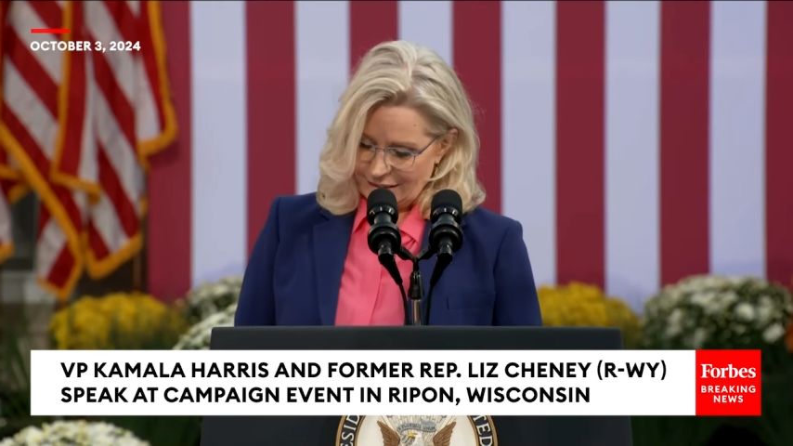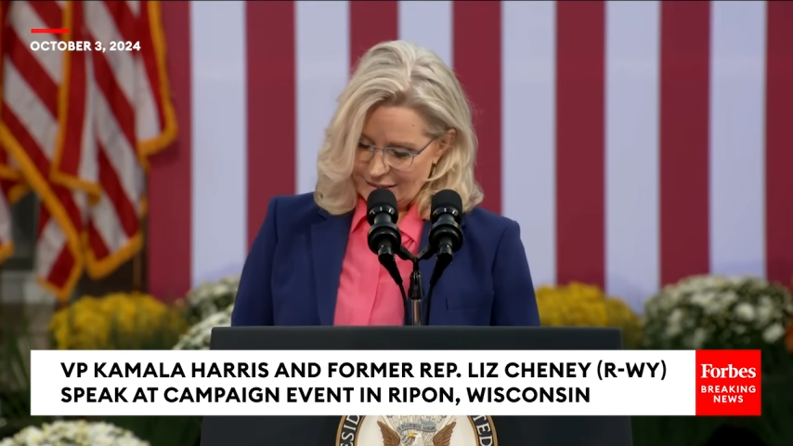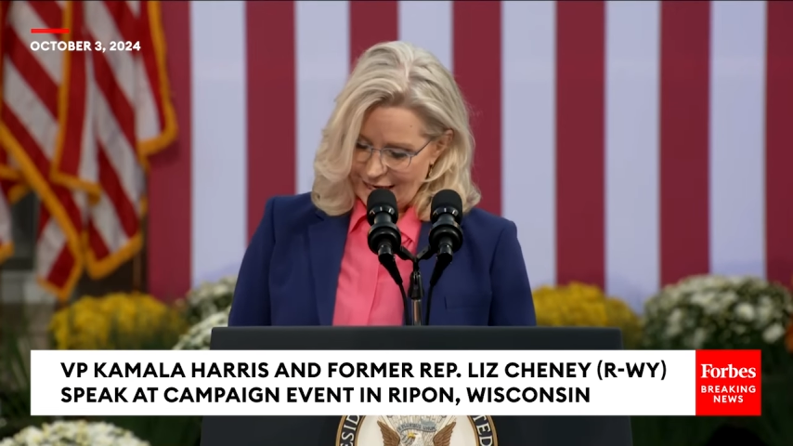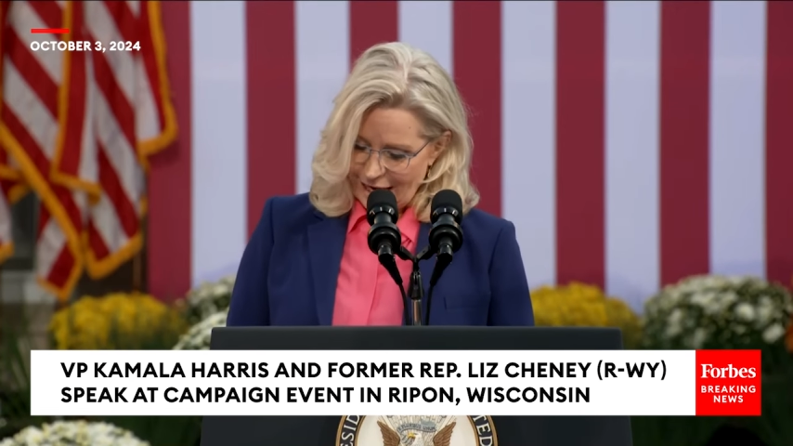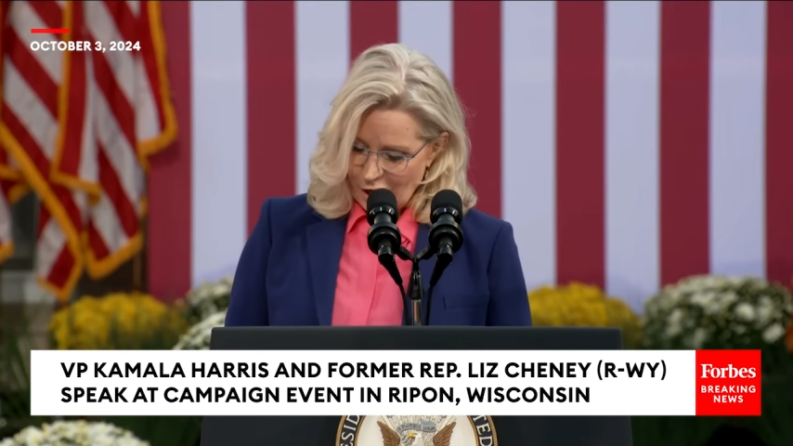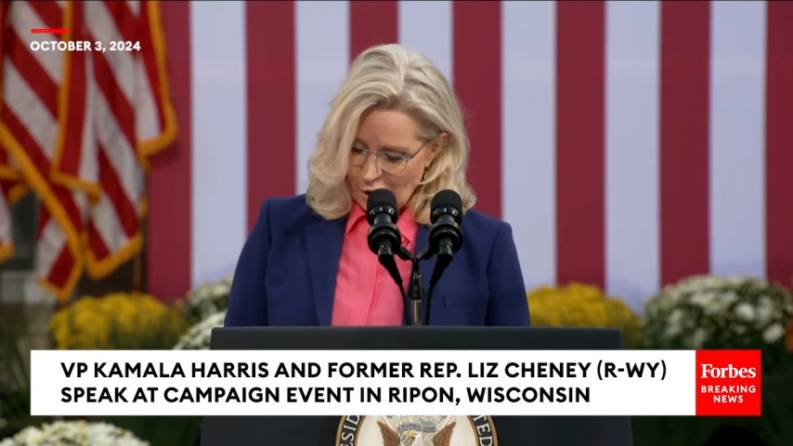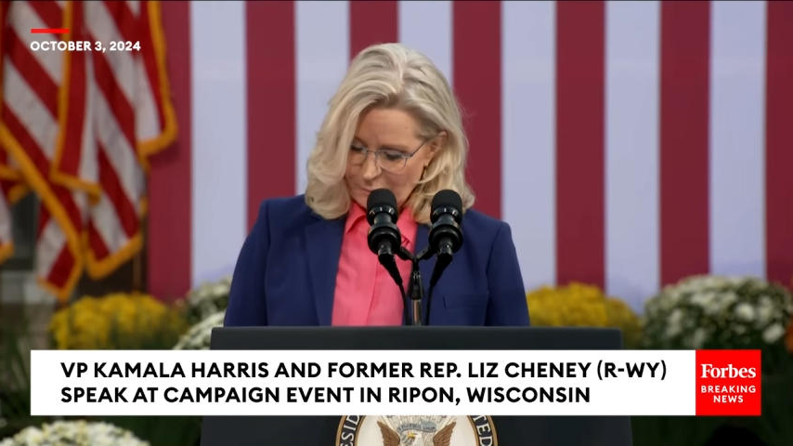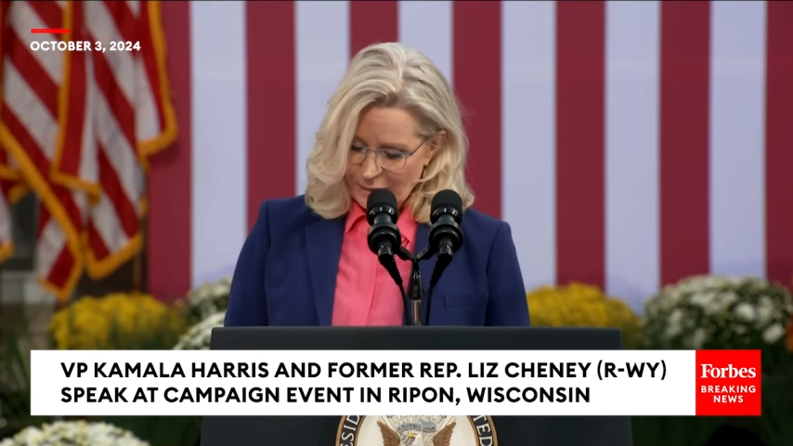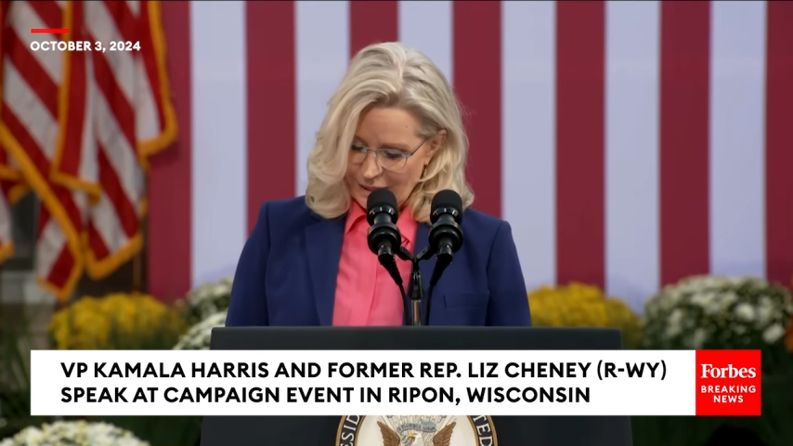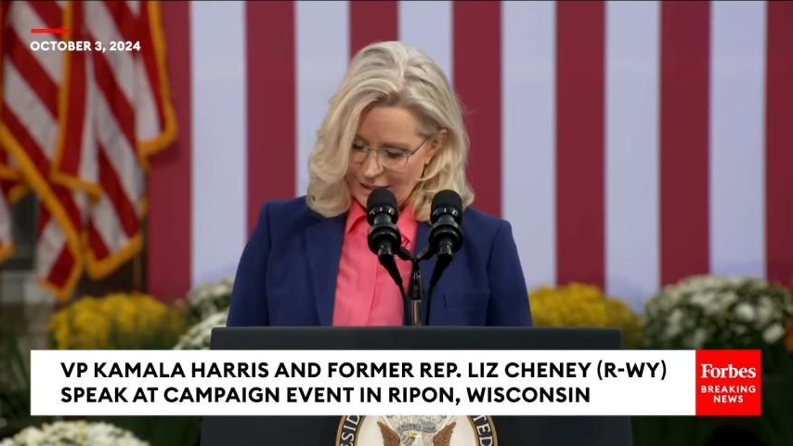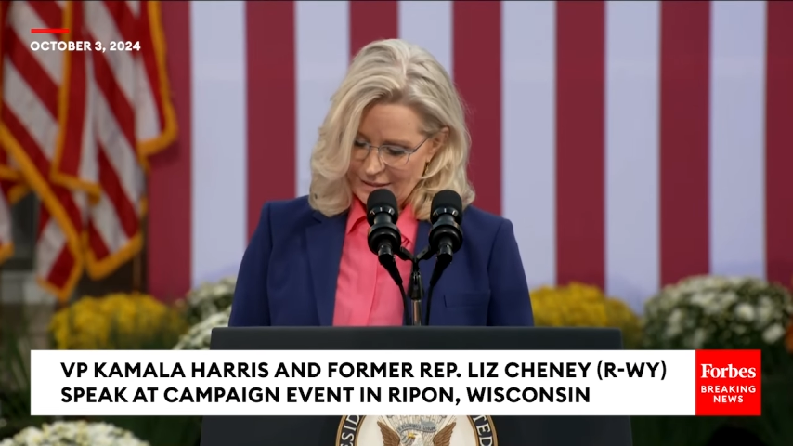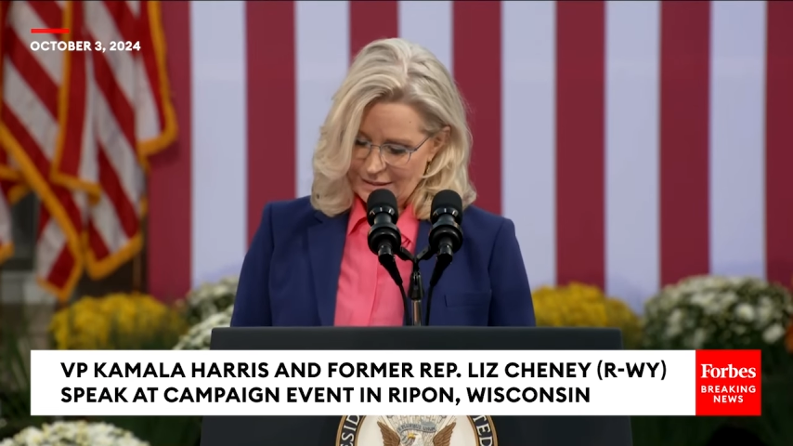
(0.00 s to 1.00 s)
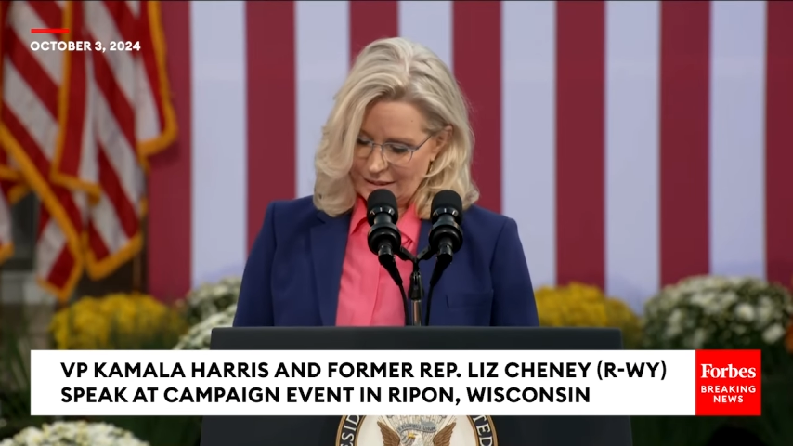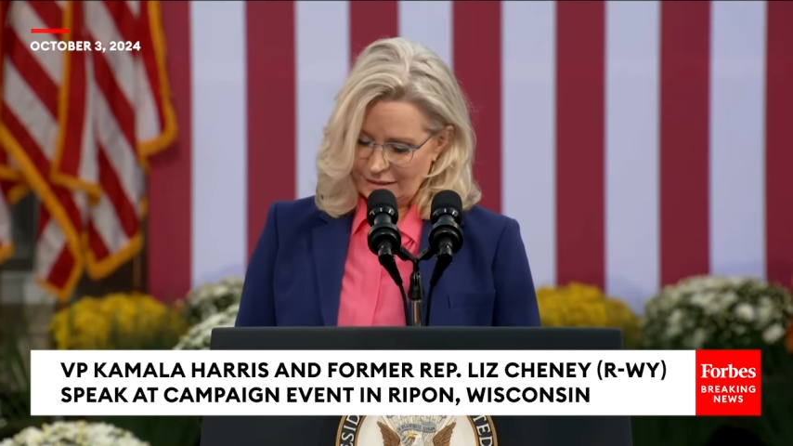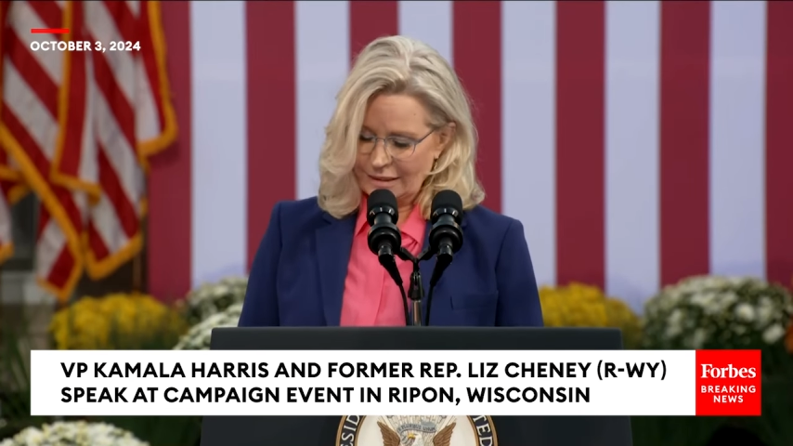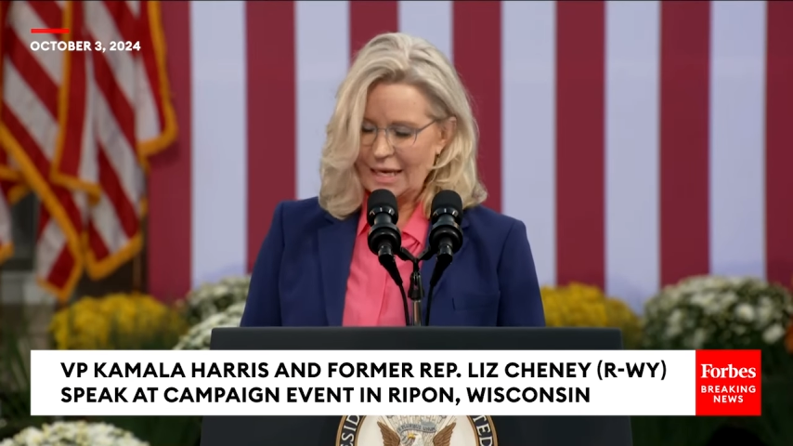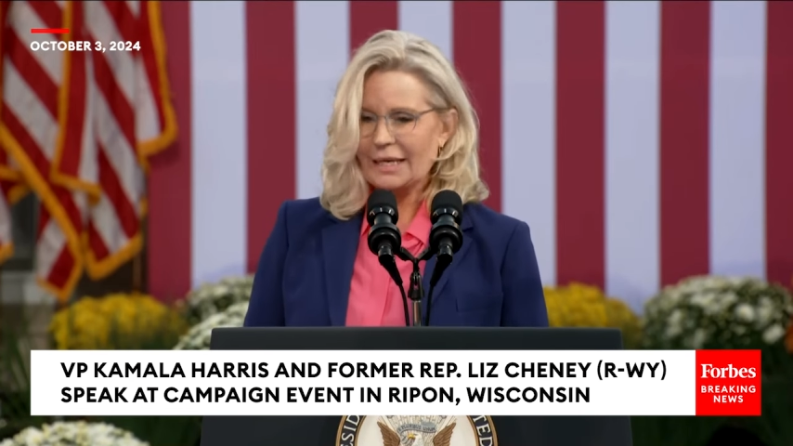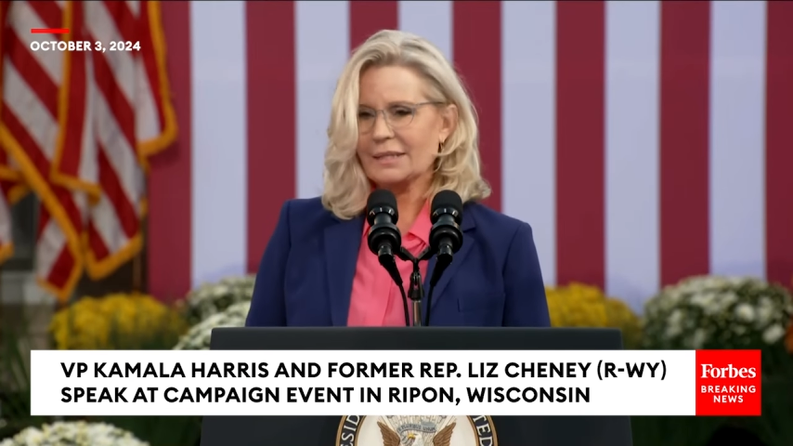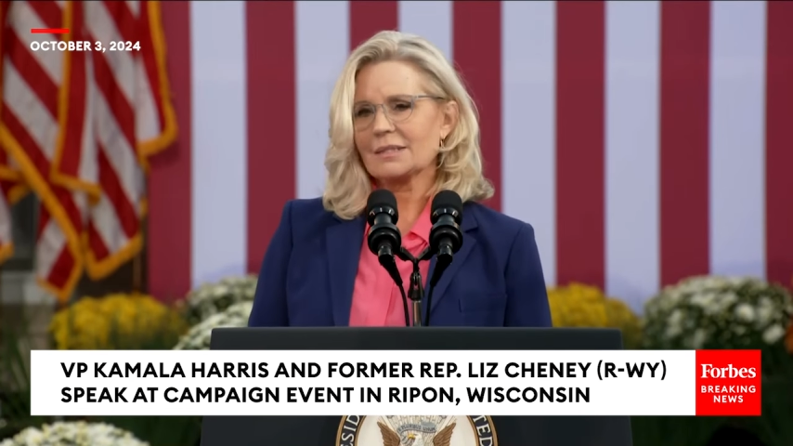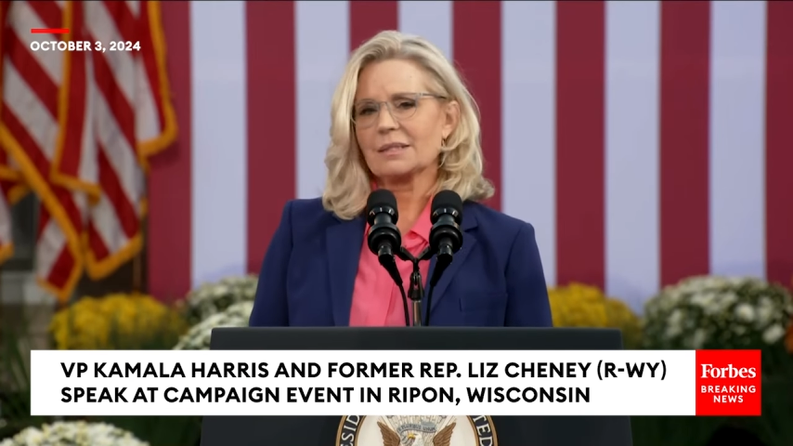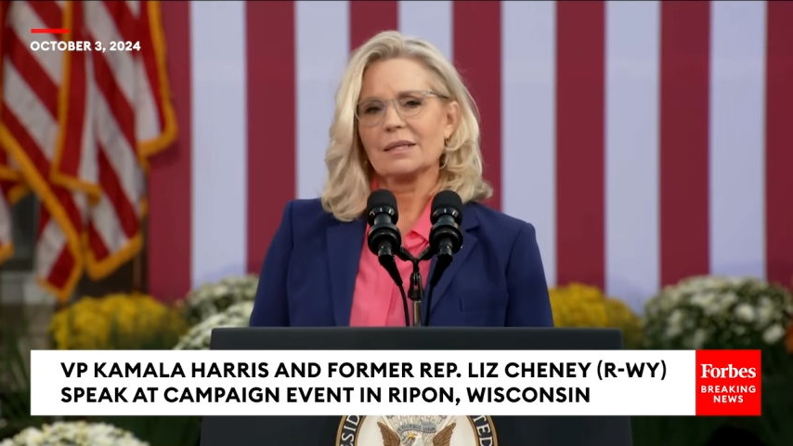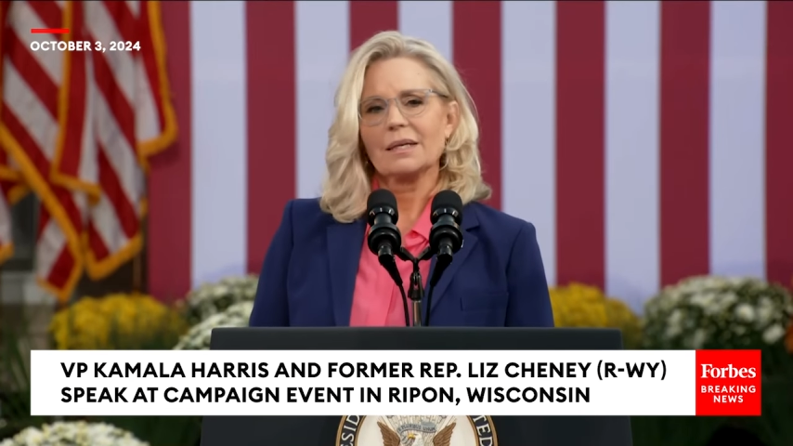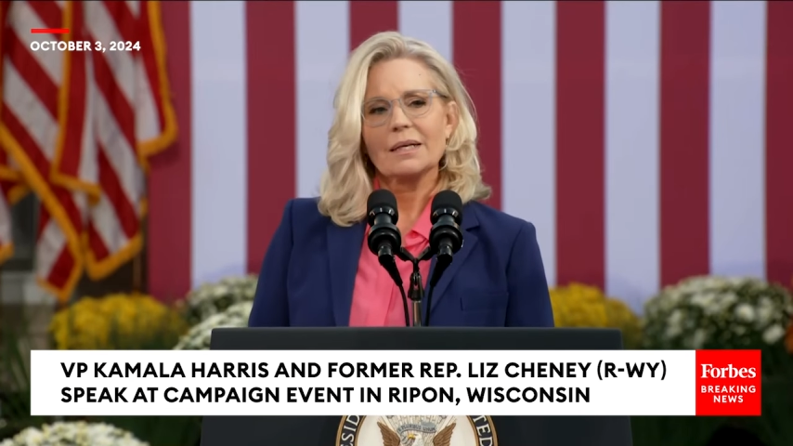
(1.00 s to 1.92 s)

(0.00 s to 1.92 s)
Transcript: to help us elect